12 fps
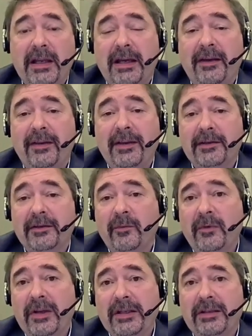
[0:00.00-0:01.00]
I think in
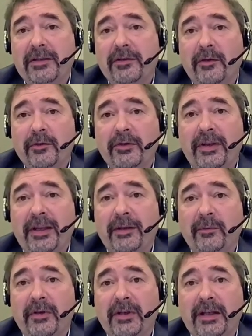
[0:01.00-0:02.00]
some ways the social
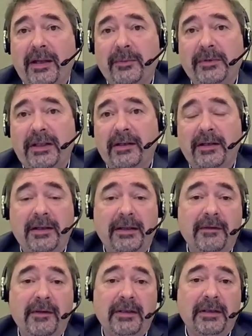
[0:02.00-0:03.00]
network apps are
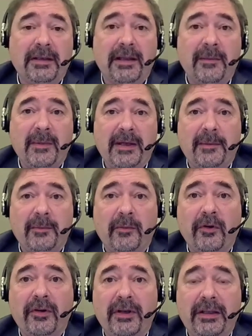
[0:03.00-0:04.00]
even, I mean,
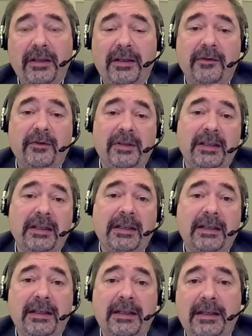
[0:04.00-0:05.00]
more interesting
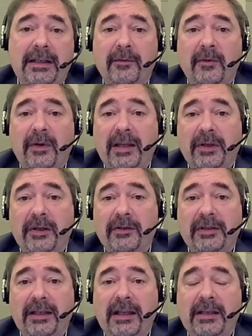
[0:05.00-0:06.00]
in a way,
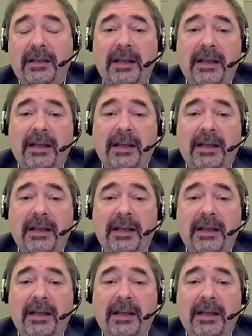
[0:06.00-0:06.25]
because again,